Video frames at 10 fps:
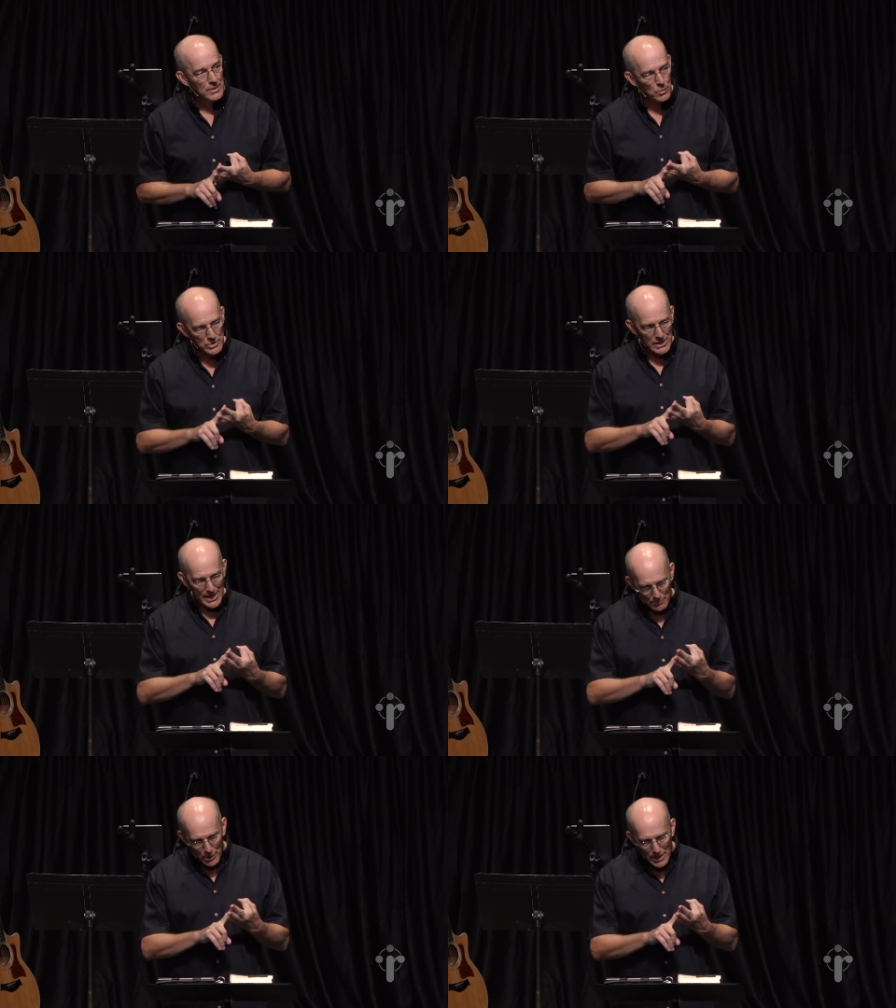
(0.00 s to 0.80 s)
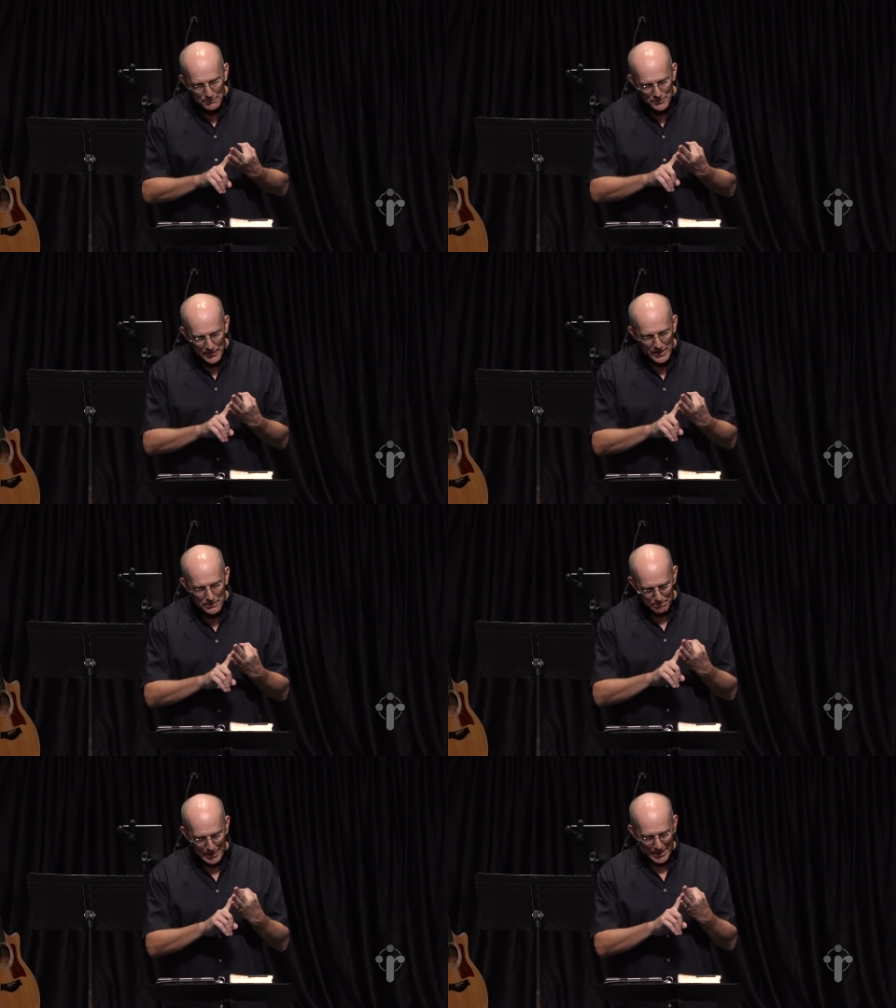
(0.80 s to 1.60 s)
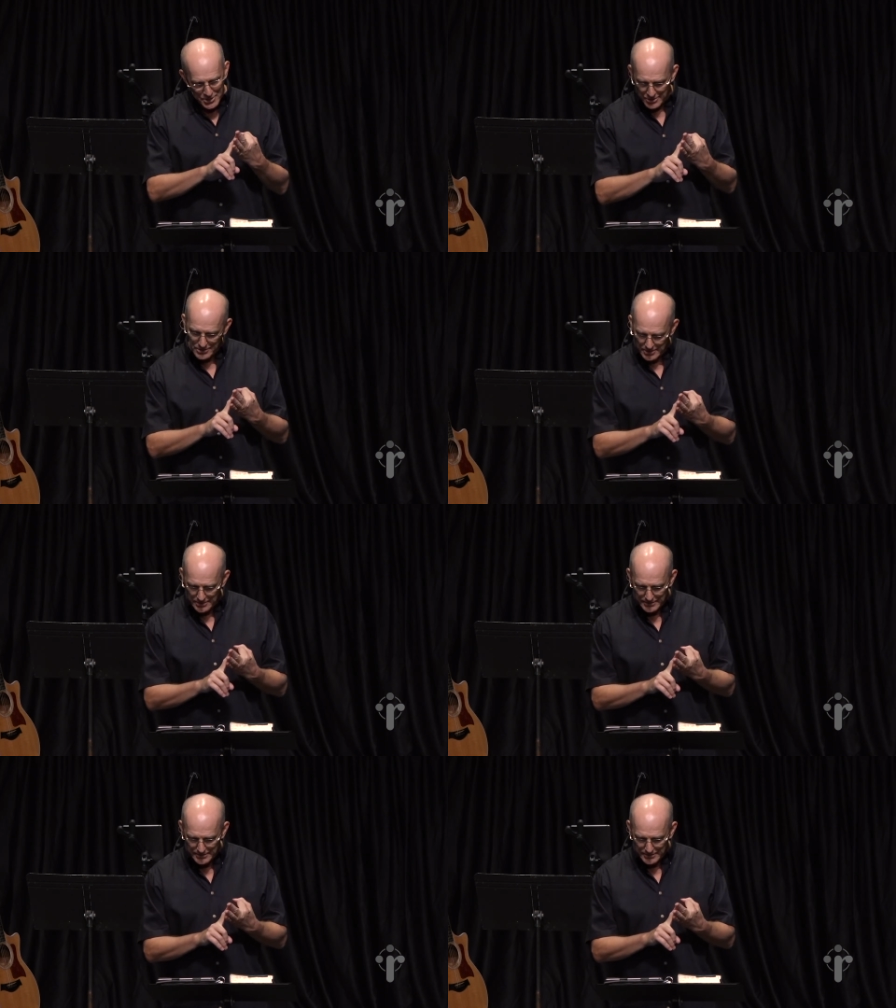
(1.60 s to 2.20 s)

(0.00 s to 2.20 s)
Was Abraham's faith patient?